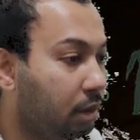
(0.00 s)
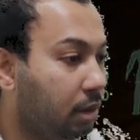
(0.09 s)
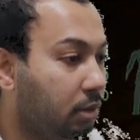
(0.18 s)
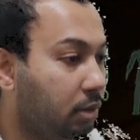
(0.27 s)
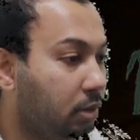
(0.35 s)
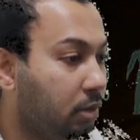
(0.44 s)

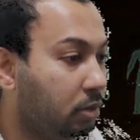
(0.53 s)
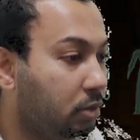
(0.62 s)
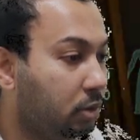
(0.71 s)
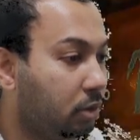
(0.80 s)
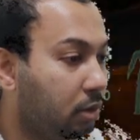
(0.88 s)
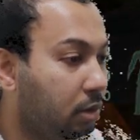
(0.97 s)
as you
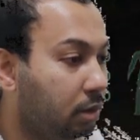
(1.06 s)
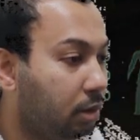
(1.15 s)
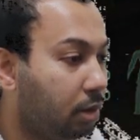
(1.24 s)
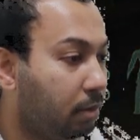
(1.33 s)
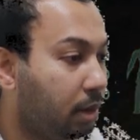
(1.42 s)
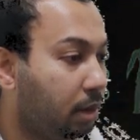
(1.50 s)
saw in the
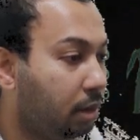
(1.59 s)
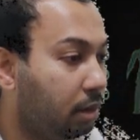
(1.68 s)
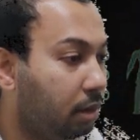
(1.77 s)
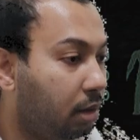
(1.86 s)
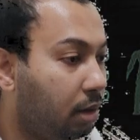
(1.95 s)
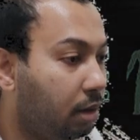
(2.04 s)
command
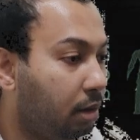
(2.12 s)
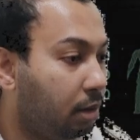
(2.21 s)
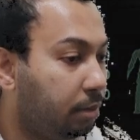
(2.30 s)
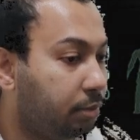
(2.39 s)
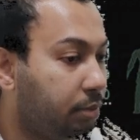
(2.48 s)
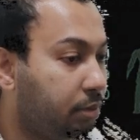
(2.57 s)
line
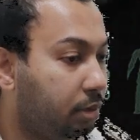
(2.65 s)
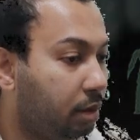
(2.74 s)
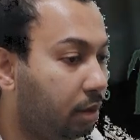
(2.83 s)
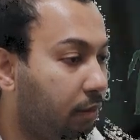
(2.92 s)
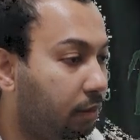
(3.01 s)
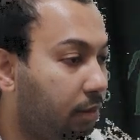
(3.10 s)
option, I
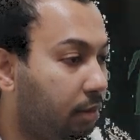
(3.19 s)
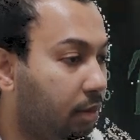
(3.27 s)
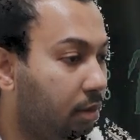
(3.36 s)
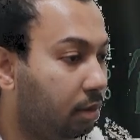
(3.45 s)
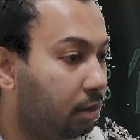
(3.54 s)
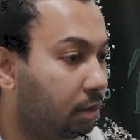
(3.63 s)
have
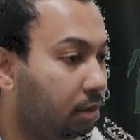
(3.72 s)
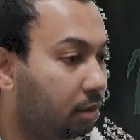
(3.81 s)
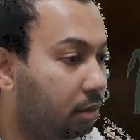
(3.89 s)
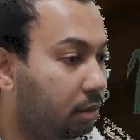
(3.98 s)
done that.